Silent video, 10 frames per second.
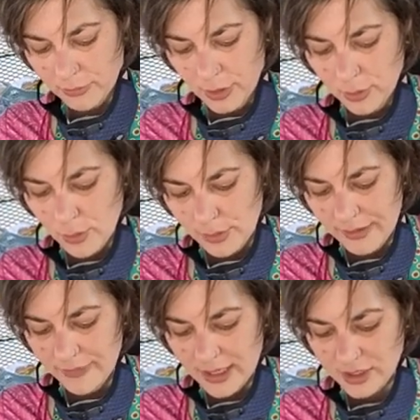through or
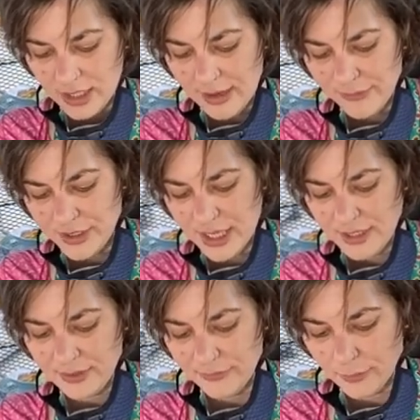even actually have the
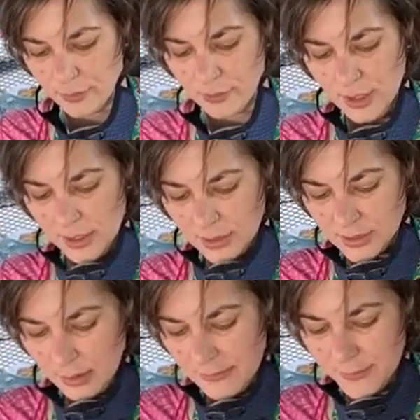data for.
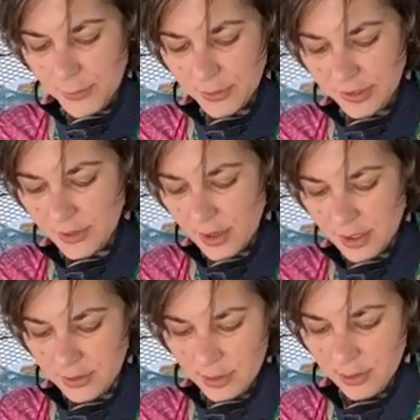So everybody that
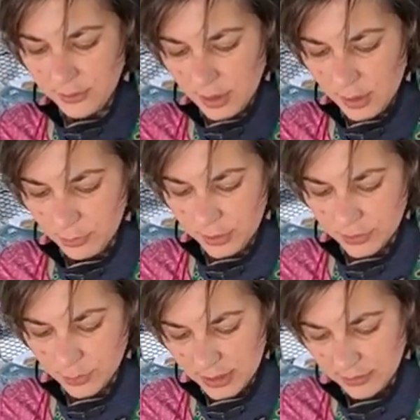I know that I
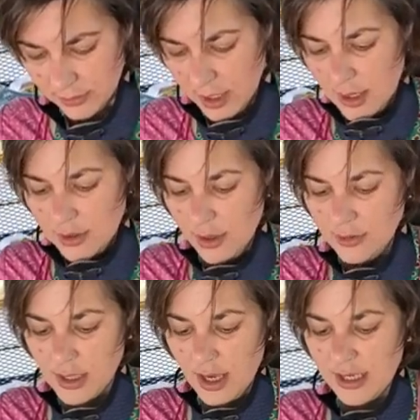worked with
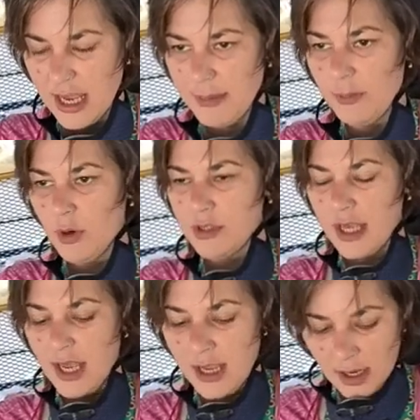knows that I came in one
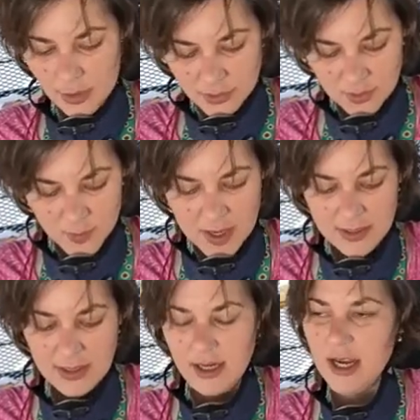day, I got
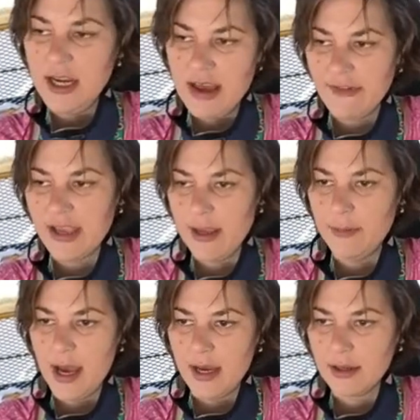suspended and I never
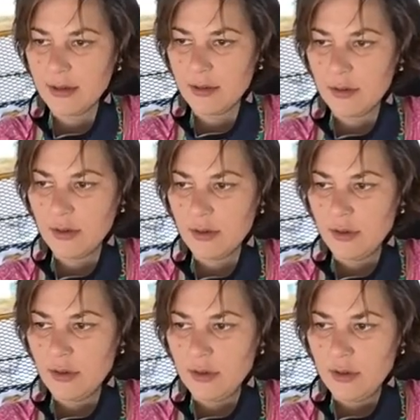came back.
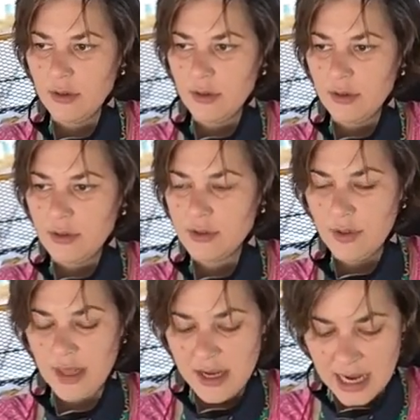
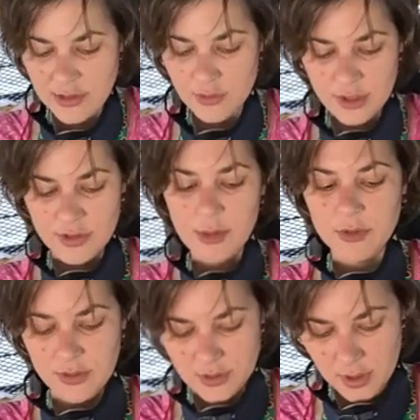So their natural
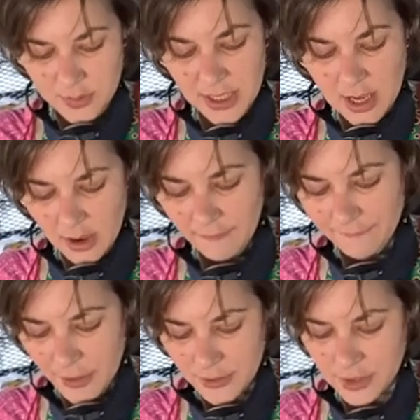assumption is going to be I
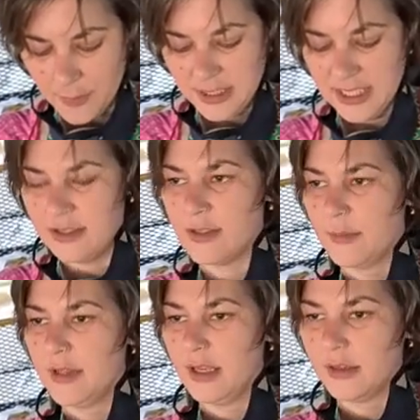fucked up and did
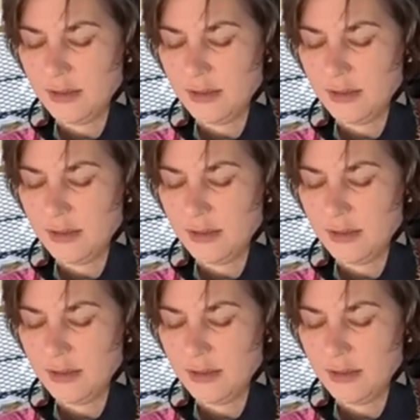something.